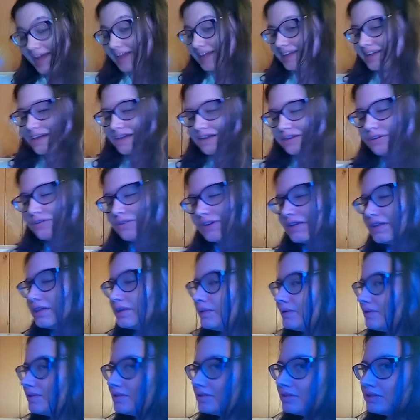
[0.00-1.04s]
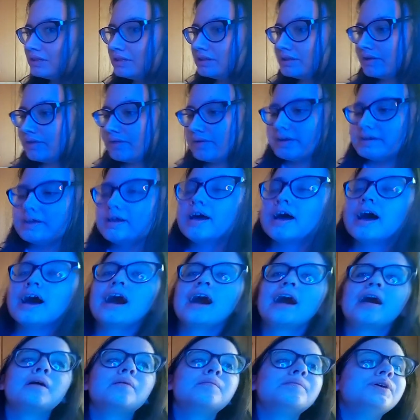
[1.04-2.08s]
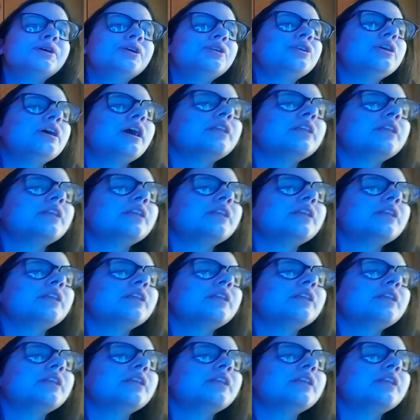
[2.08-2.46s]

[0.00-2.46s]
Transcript: I, I, you can see where this is going. Um, she